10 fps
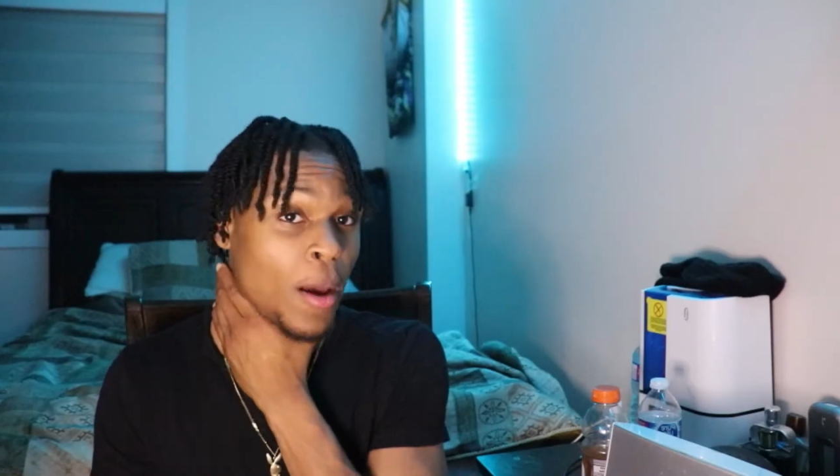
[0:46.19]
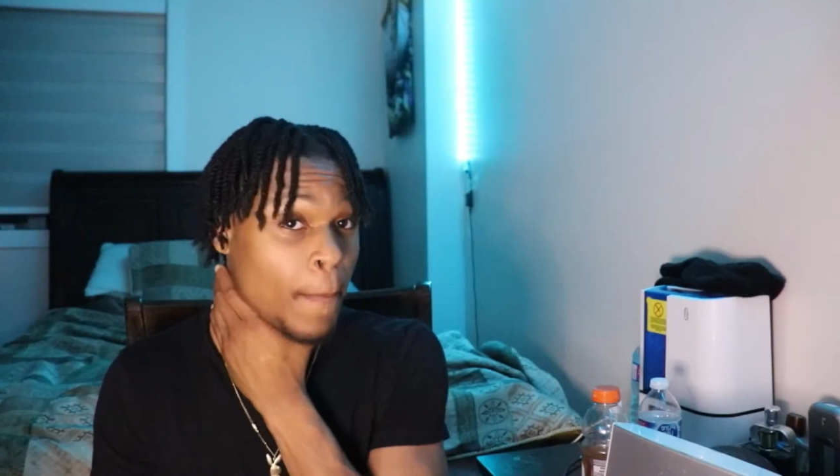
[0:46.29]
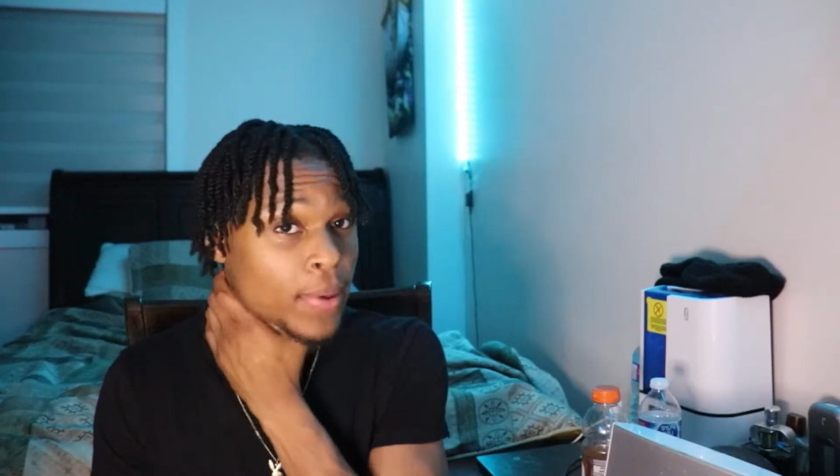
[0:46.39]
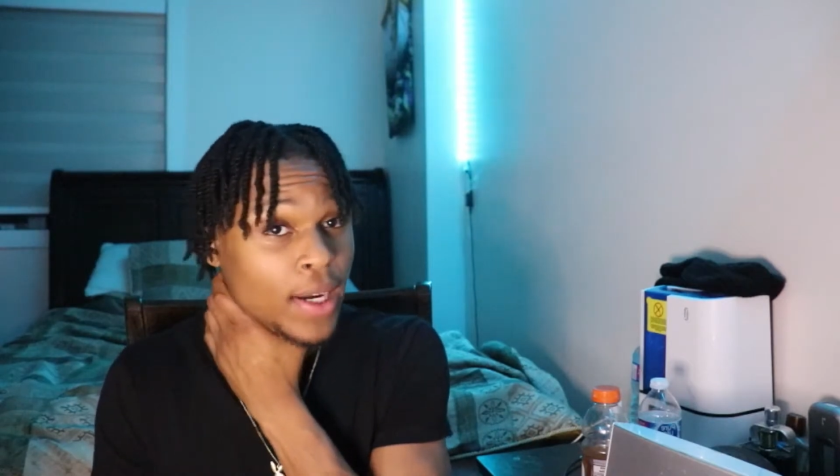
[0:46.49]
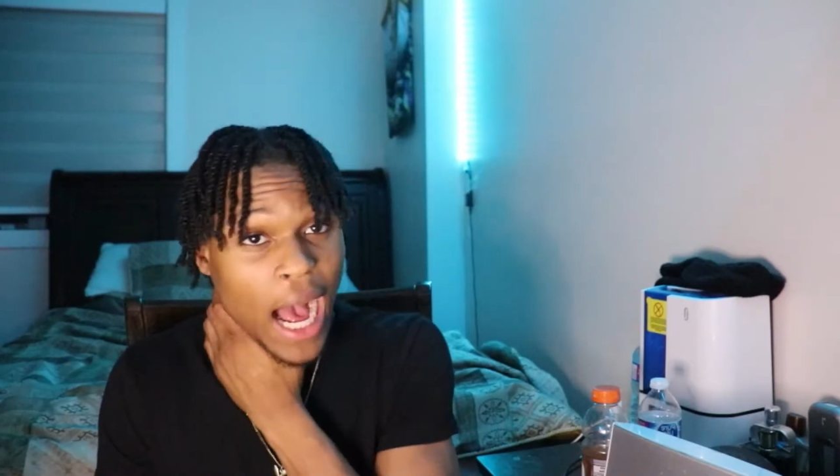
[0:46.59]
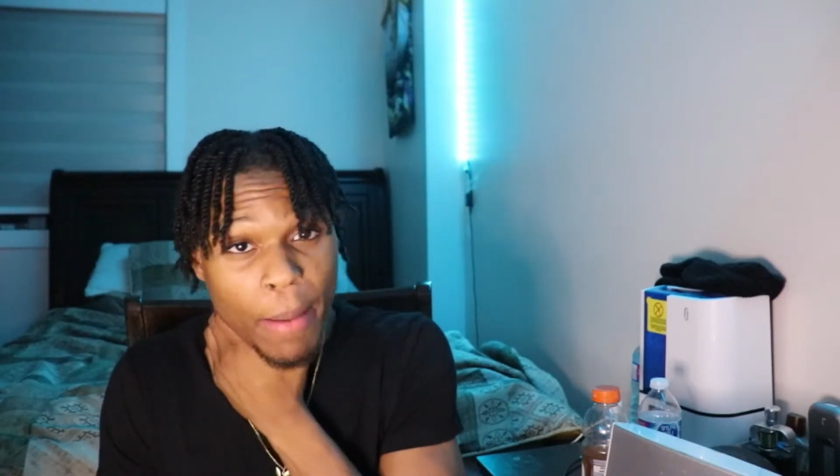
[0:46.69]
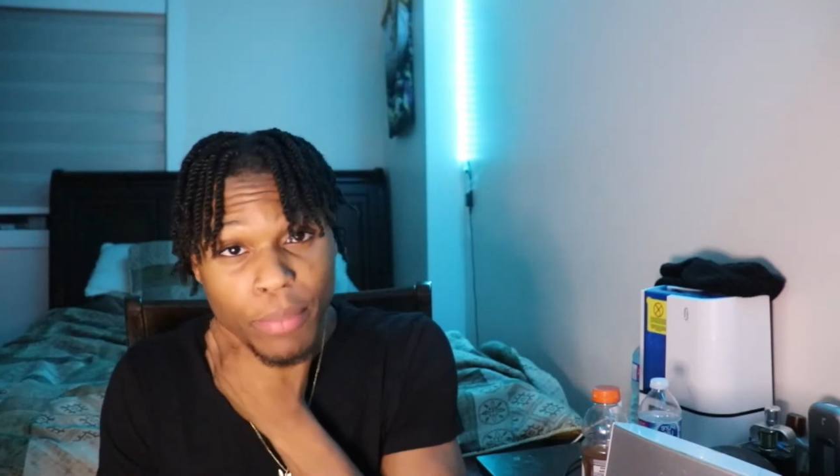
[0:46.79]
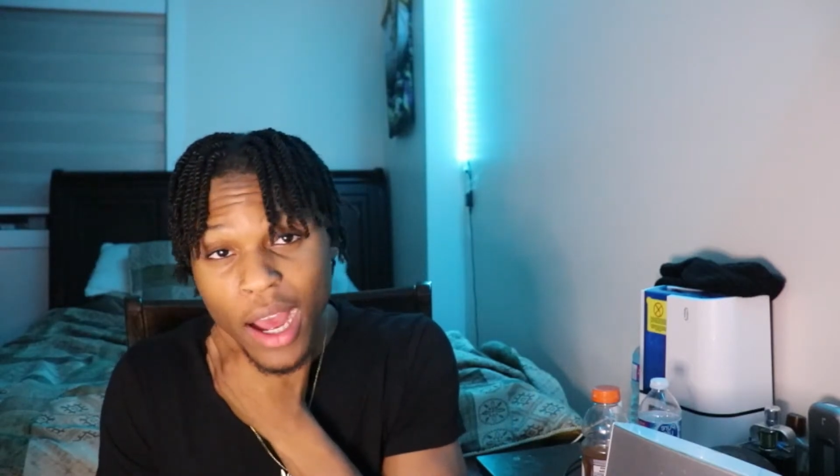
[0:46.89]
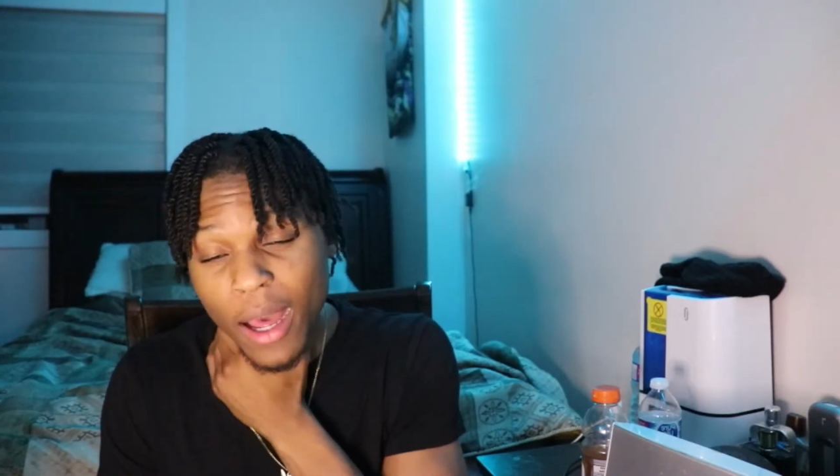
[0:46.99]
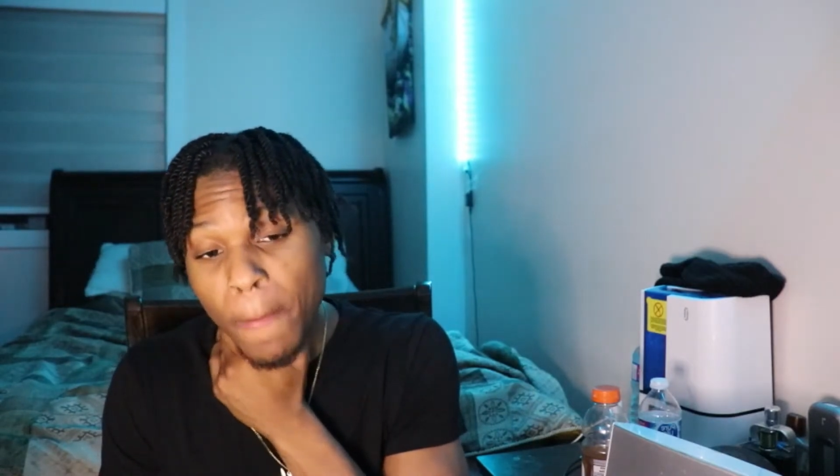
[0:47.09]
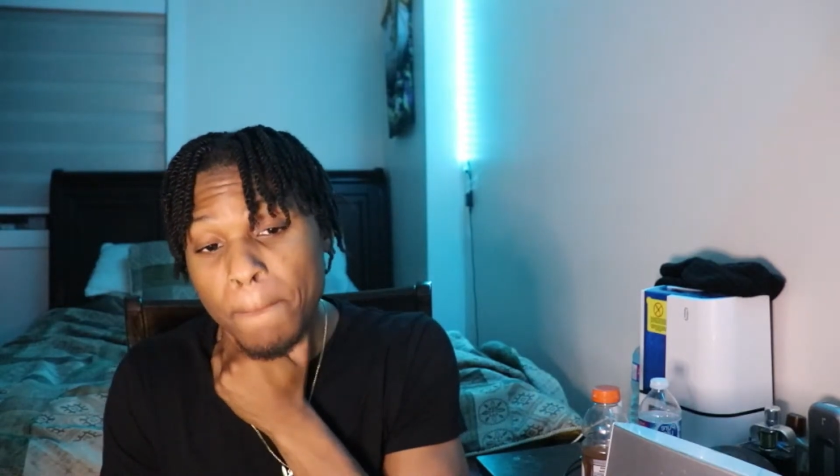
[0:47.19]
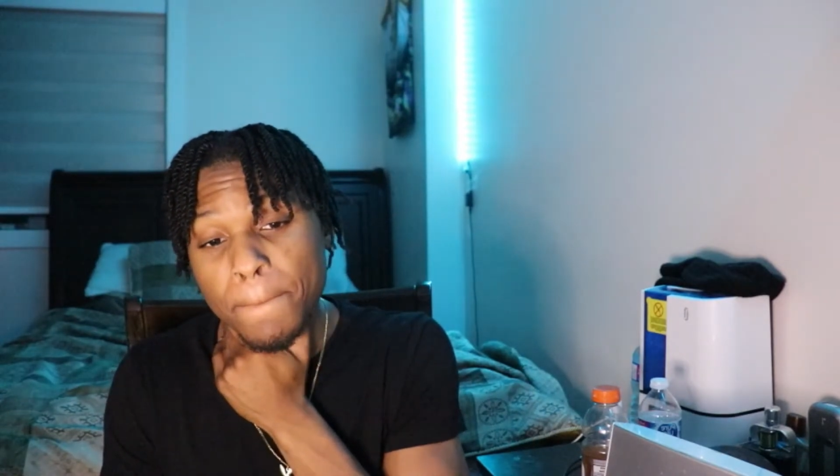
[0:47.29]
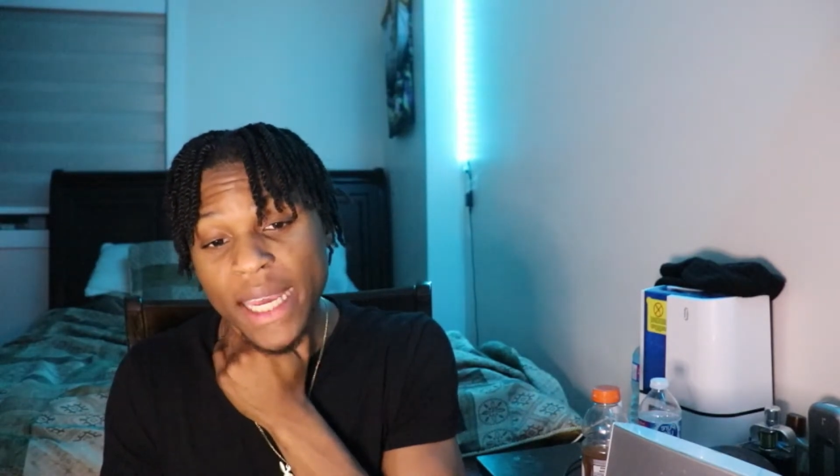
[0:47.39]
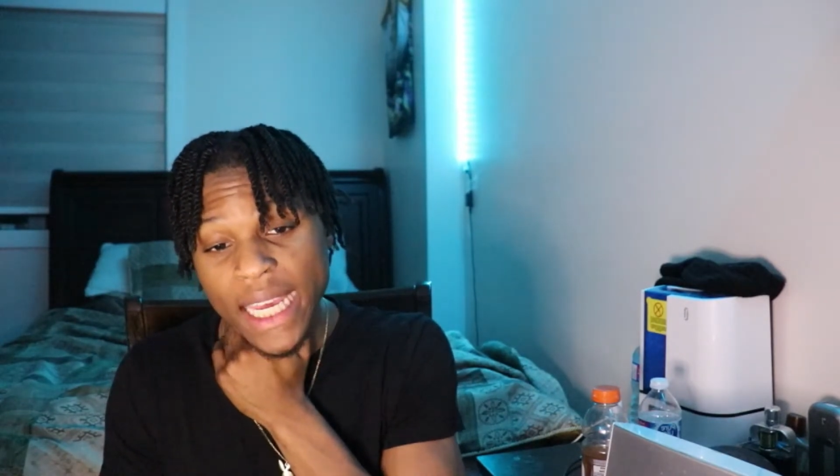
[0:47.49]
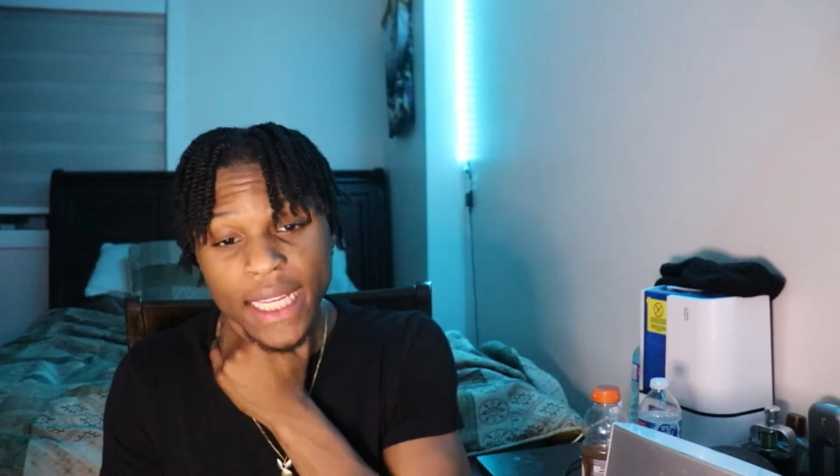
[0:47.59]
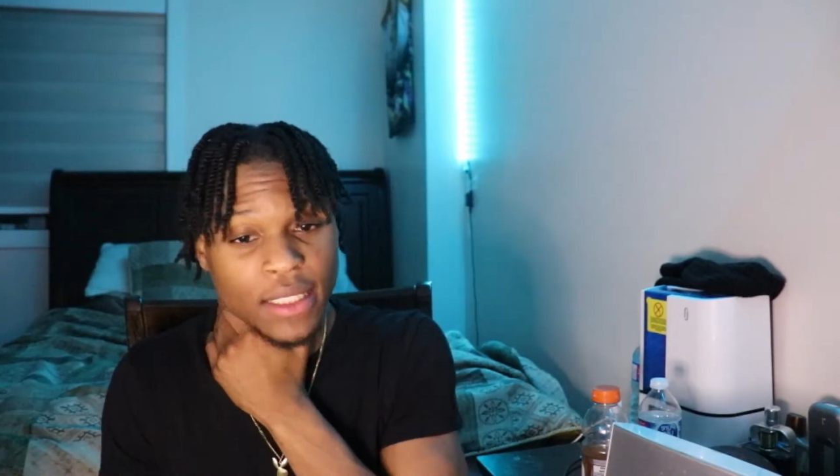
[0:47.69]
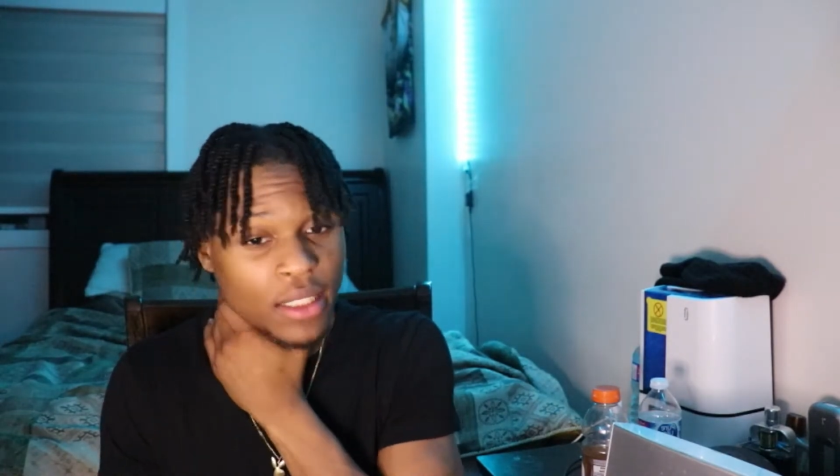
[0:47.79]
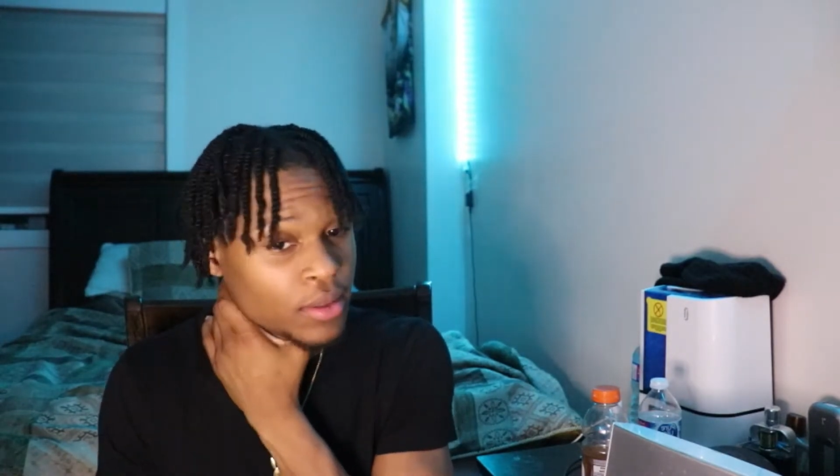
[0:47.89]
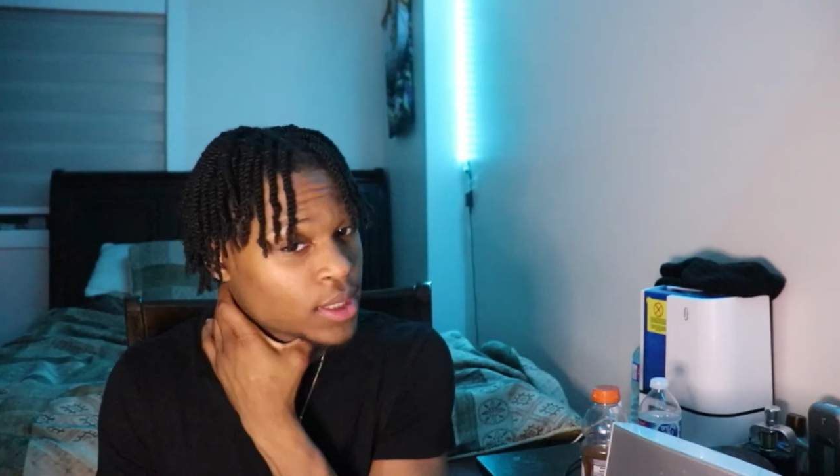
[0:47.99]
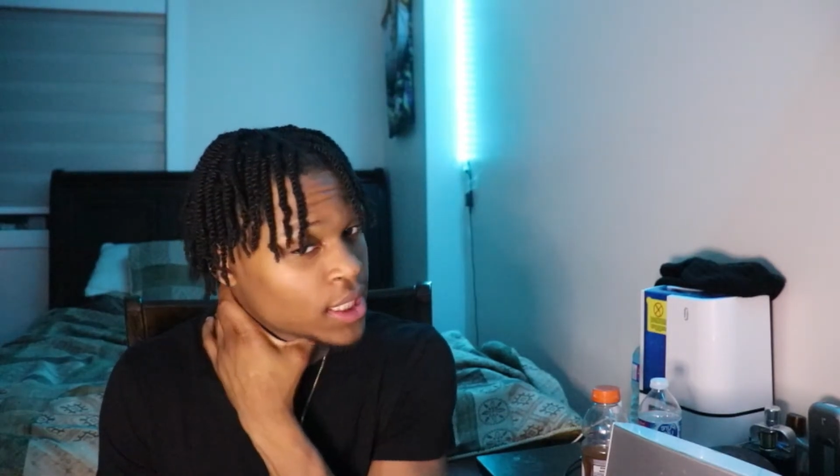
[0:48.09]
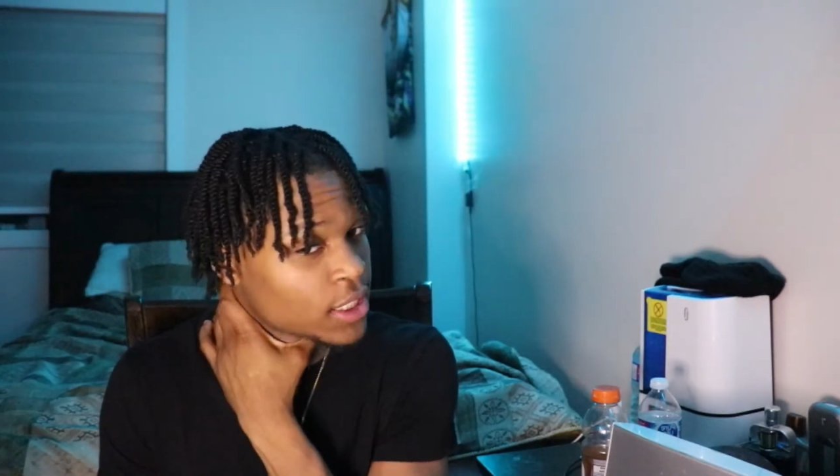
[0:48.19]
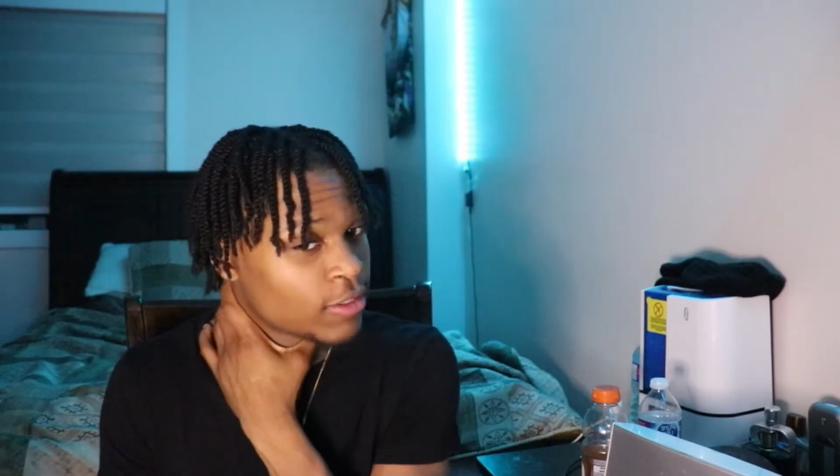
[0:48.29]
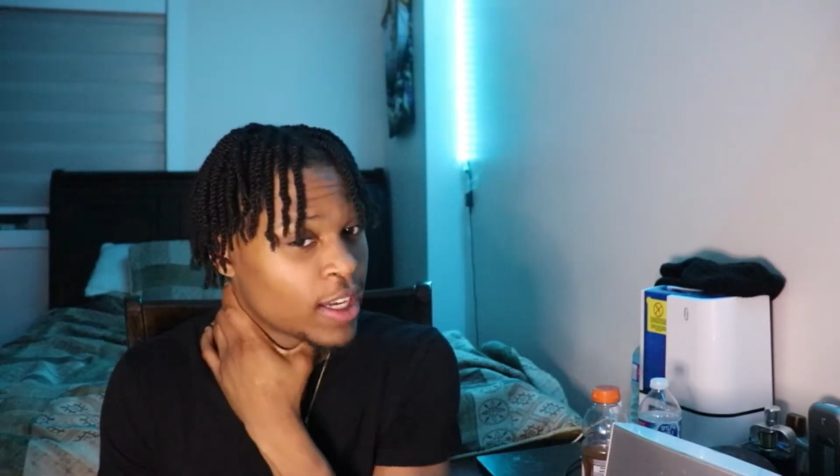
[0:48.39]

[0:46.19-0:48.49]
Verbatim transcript: But I'm not a big Slump sixes fan,